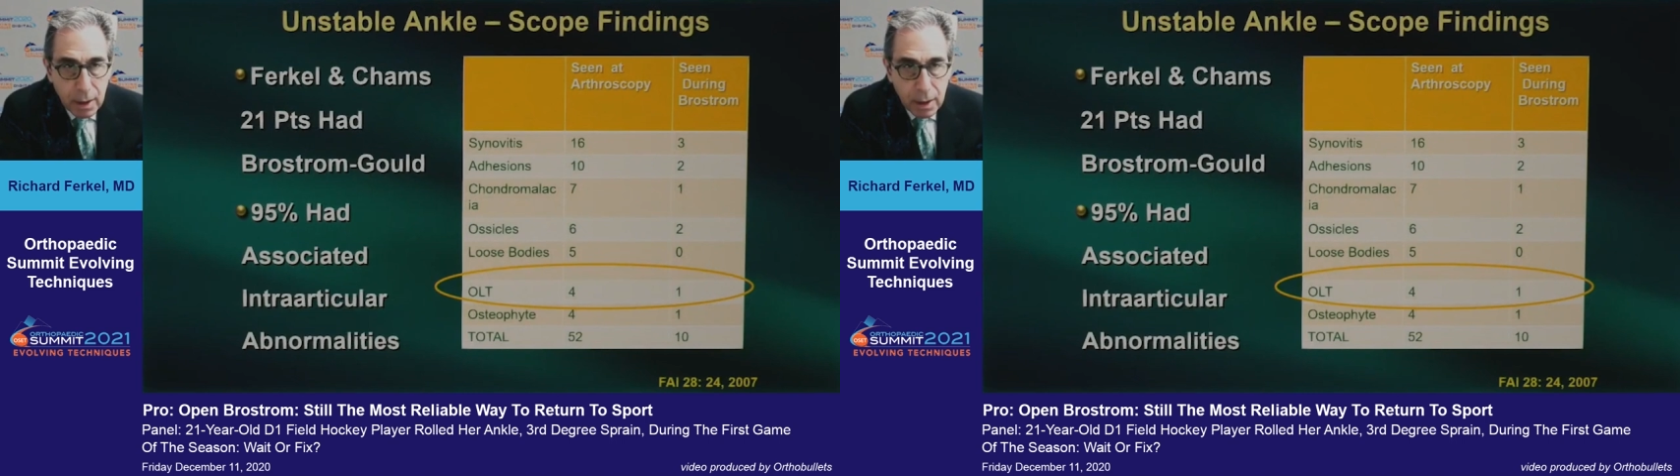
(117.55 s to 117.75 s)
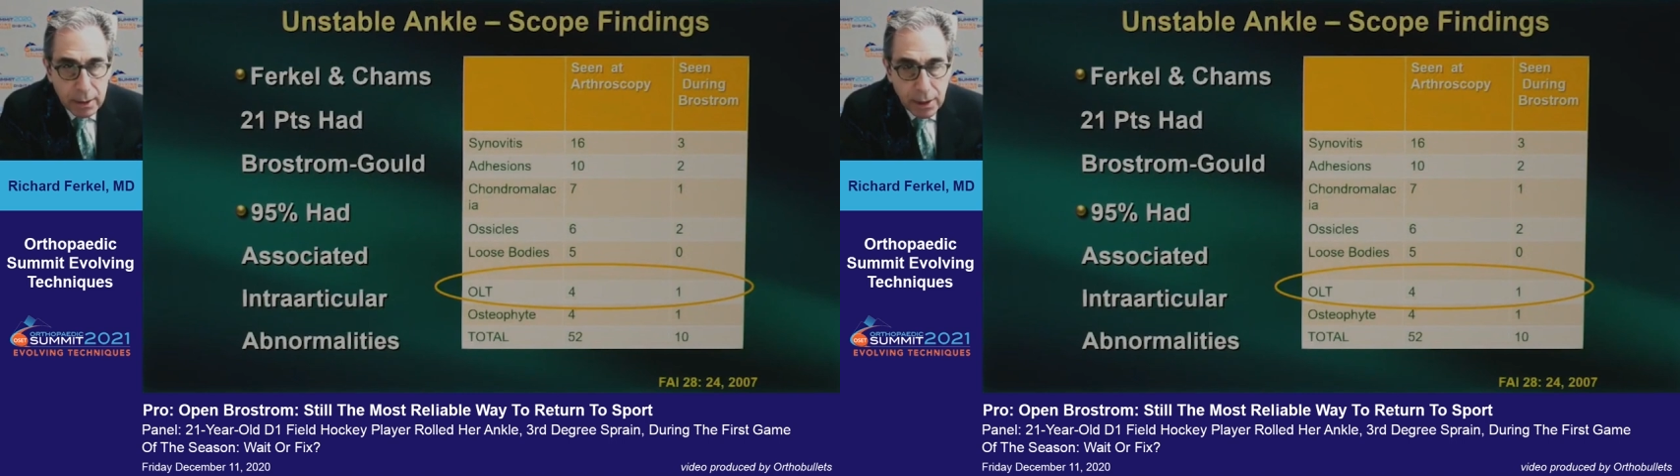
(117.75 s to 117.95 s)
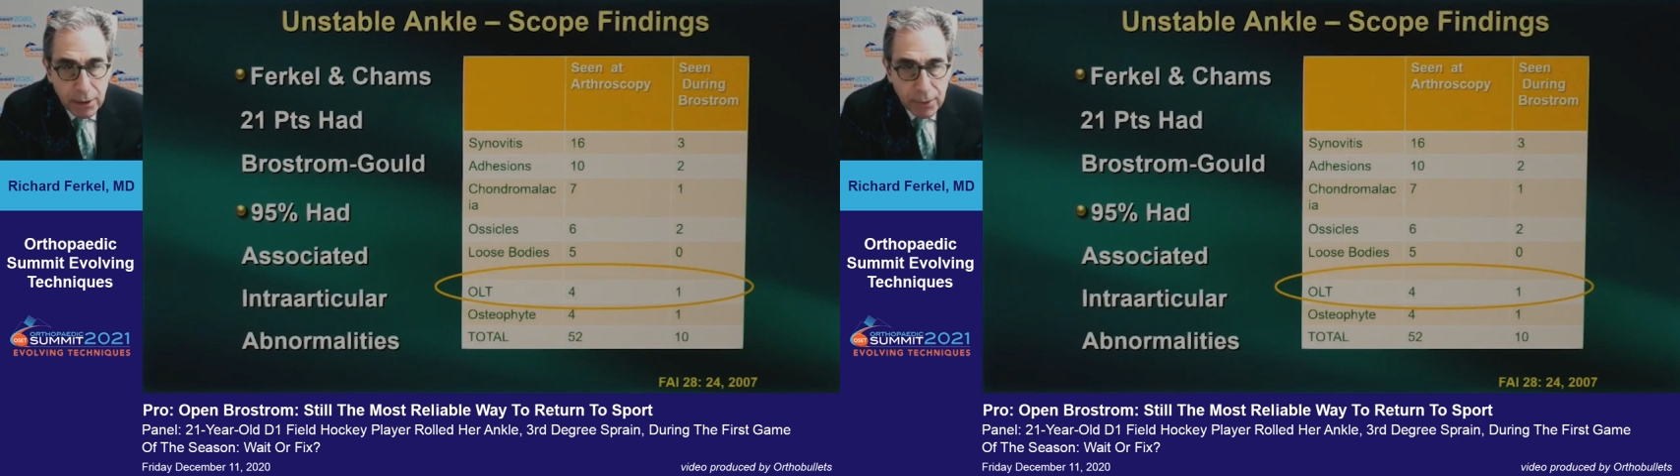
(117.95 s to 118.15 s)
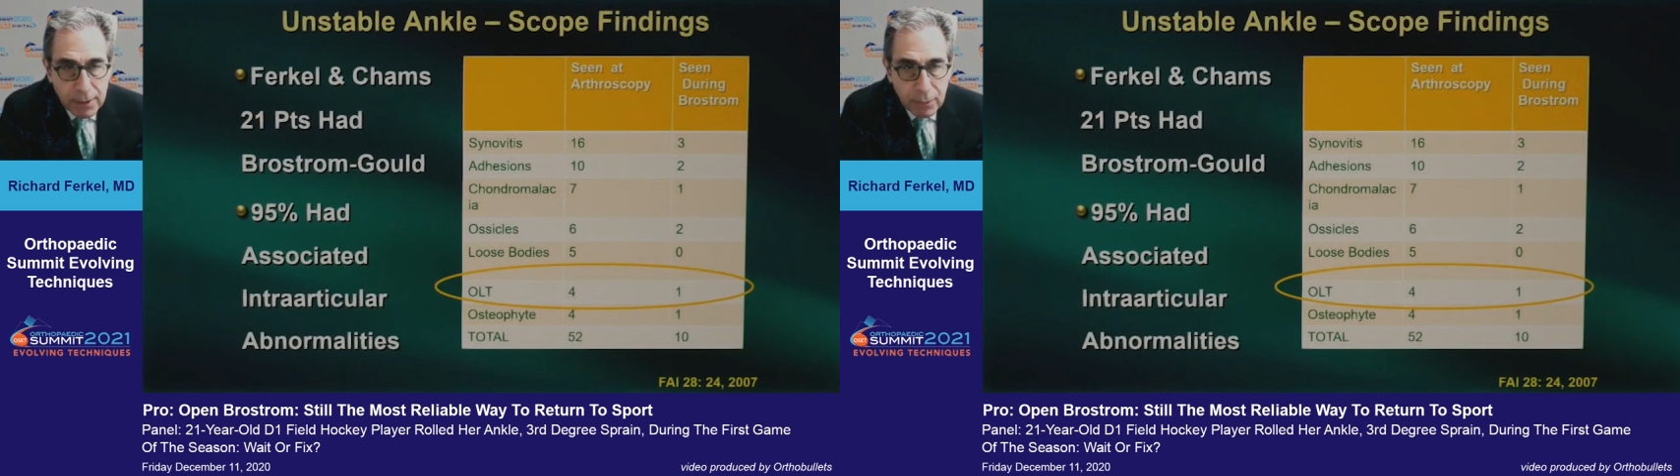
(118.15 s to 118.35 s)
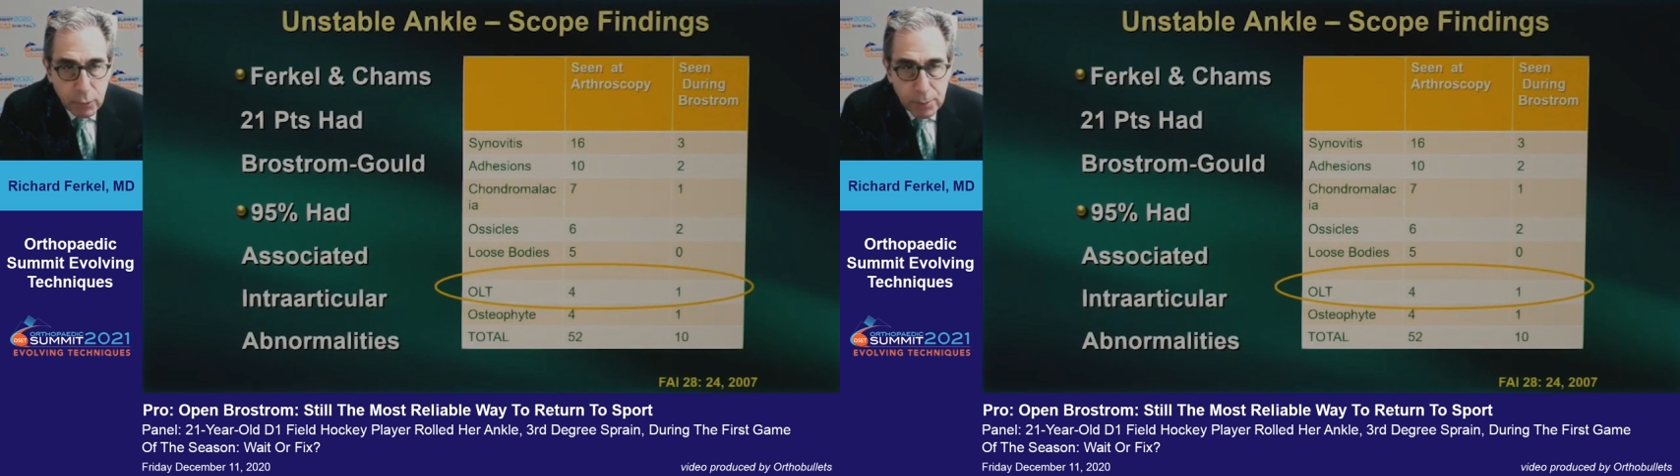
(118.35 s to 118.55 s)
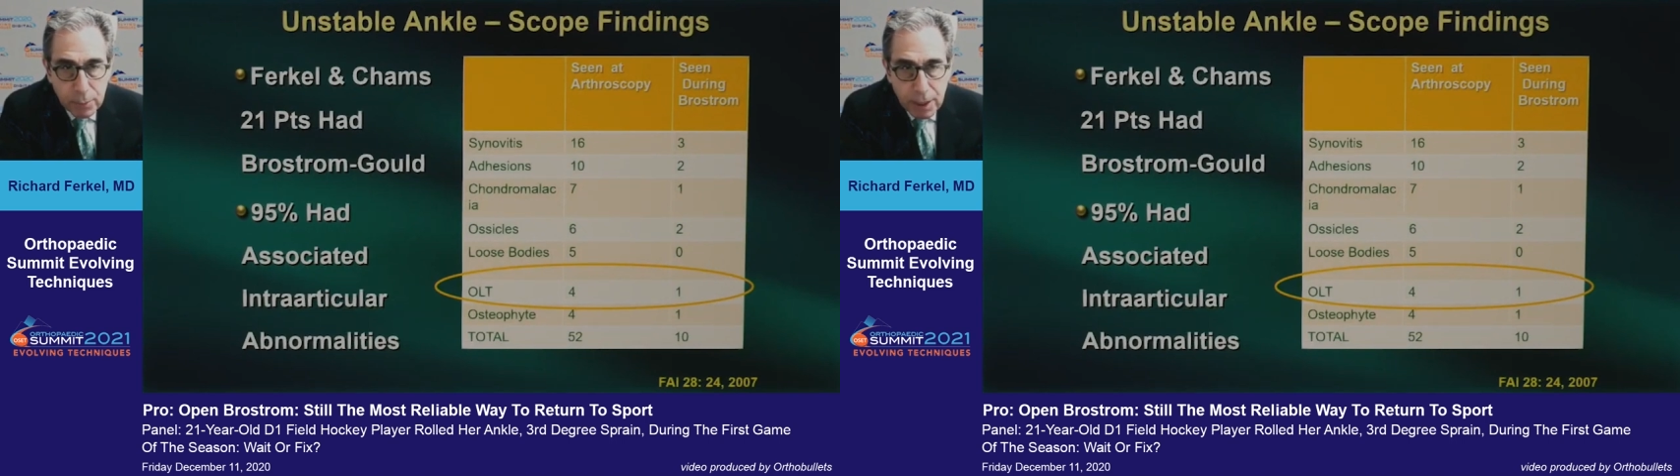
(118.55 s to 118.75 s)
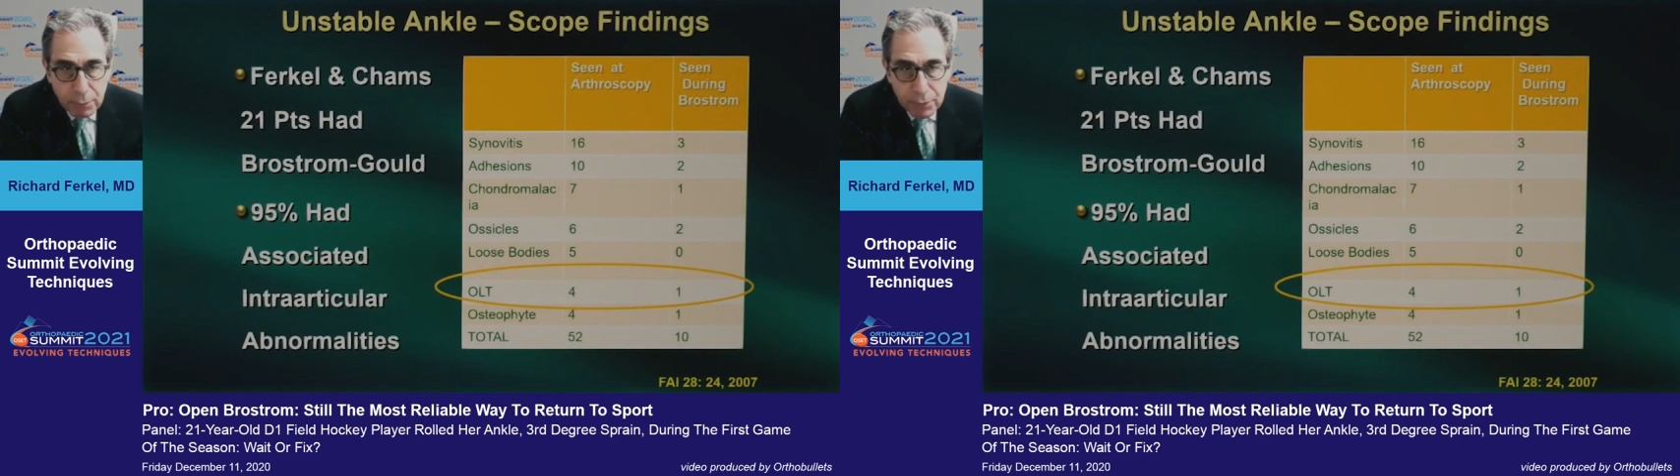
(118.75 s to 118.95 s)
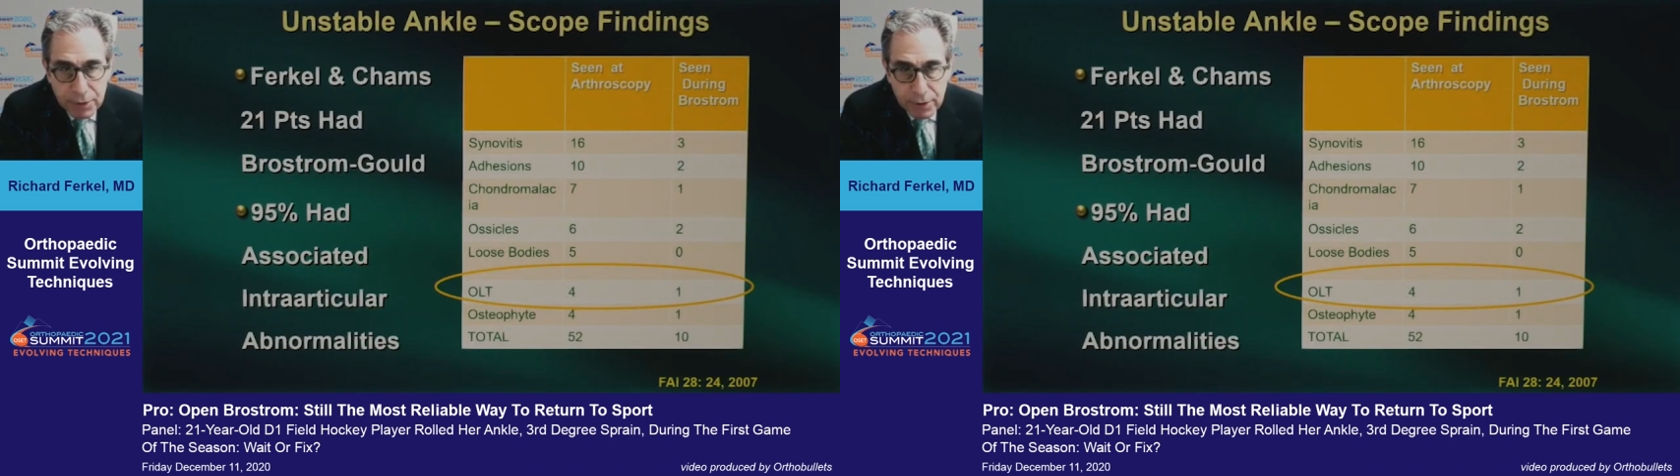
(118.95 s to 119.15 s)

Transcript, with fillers: Another paper we published